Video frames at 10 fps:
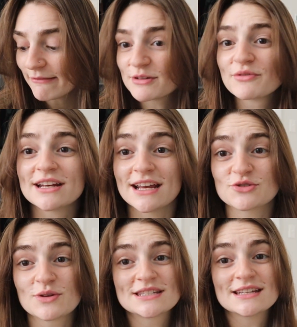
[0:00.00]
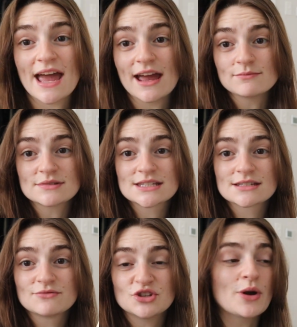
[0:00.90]
have been reading Twisted
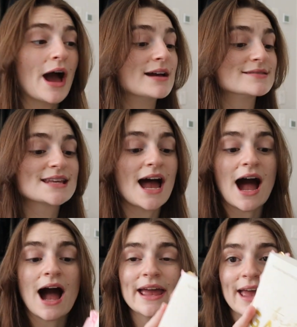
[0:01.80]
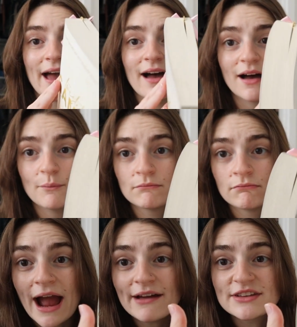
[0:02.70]
Games. You guys, I
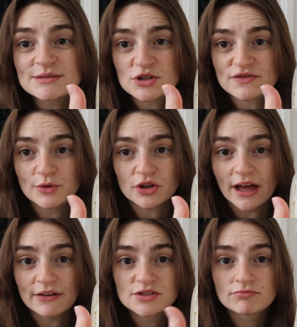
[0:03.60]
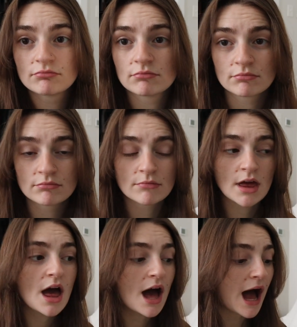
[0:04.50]
have this much of the book left.
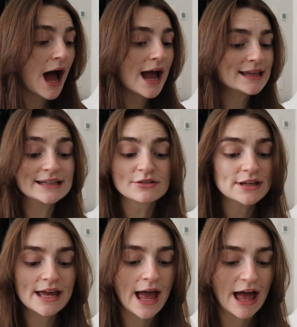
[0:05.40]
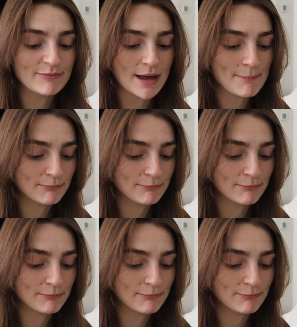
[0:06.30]
I literally have been